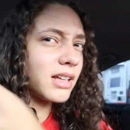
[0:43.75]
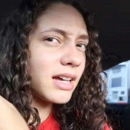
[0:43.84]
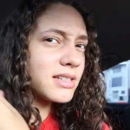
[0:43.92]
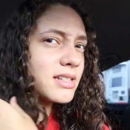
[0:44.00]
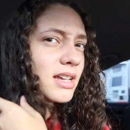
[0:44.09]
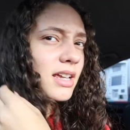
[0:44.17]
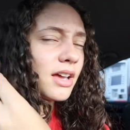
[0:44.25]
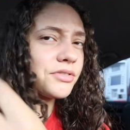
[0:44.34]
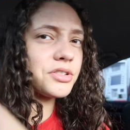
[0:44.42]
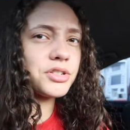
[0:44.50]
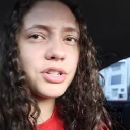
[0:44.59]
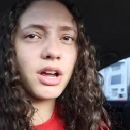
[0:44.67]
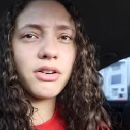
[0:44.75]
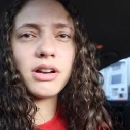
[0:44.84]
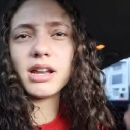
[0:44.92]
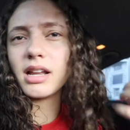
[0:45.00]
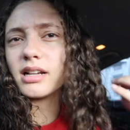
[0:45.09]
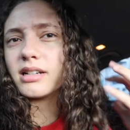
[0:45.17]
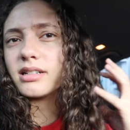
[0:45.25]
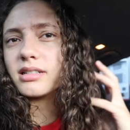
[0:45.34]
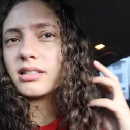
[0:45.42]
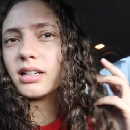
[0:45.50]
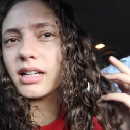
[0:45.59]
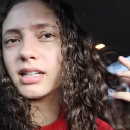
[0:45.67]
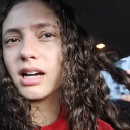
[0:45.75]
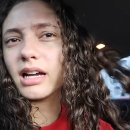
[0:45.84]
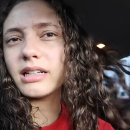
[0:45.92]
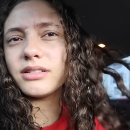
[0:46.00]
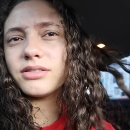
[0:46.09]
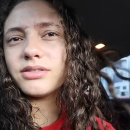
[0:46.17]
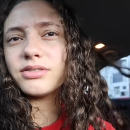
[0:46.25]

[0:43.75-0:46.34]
last night after the shower and I it kind of,